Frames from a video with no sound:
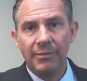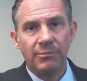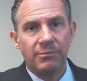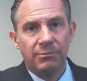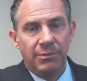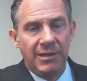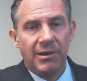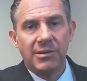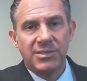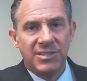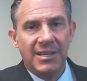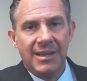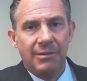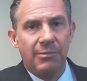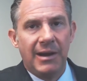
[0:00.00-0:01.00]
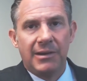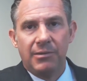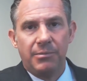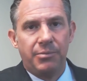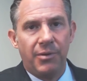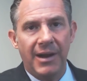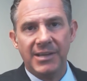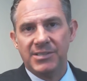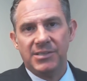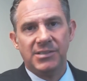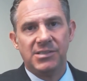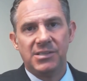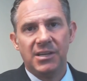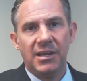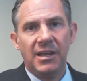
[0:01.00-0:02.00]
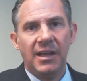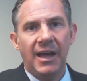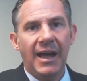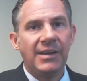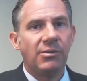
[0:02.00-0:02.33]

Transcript: and we are seeing record prices,